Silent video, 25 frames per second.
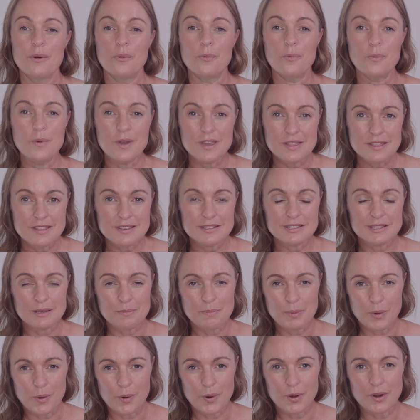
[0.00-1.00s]
with the
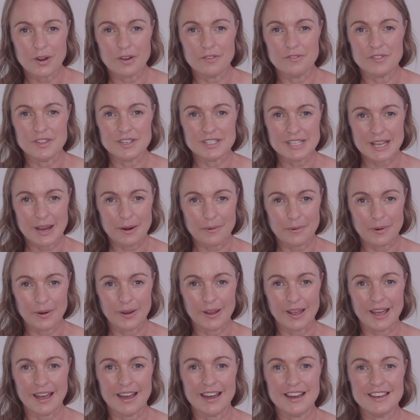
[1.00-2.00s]
support of the
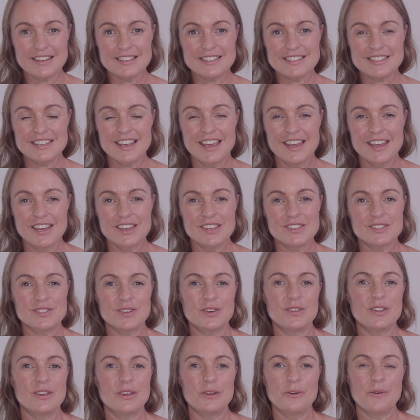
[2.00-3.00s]
tarot cards
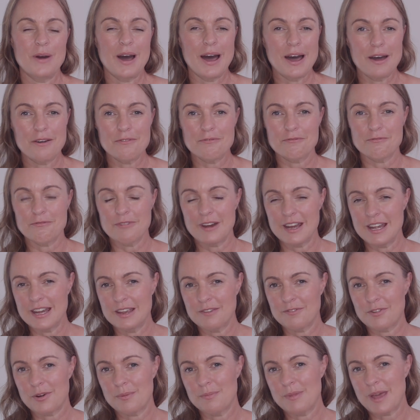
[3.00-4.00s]
so that you are
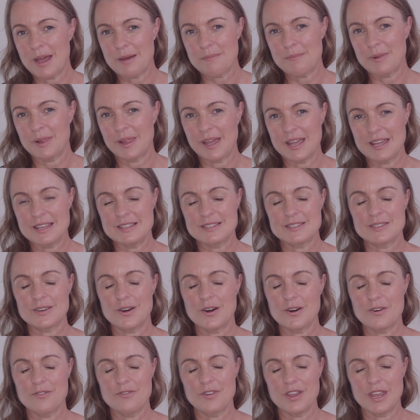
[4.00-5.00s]
reading from that place
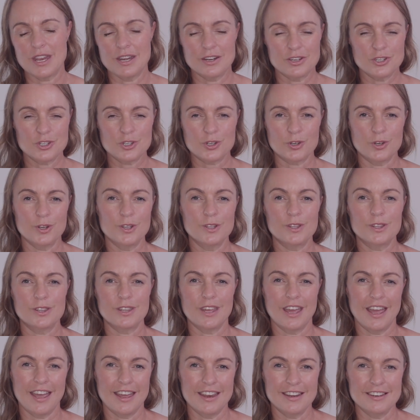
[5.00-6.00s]
of inner
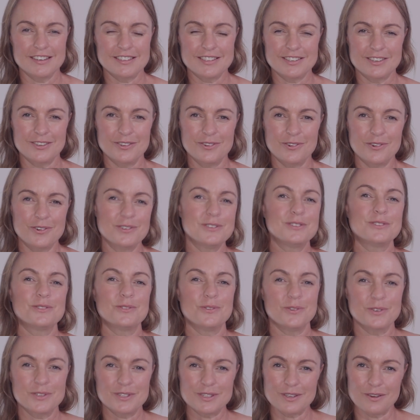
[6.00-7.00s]
truth and your
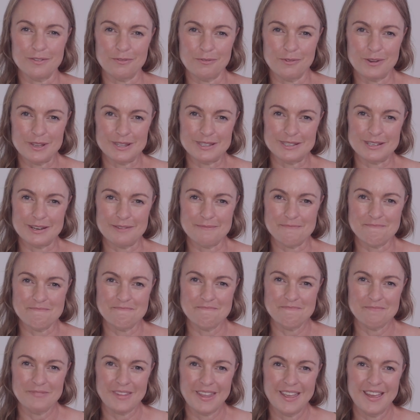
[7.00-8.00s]
source of wisdom.
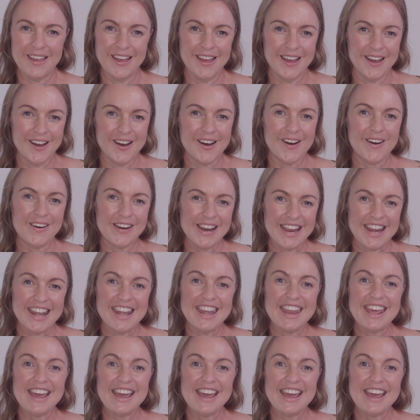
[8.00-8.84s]
All right,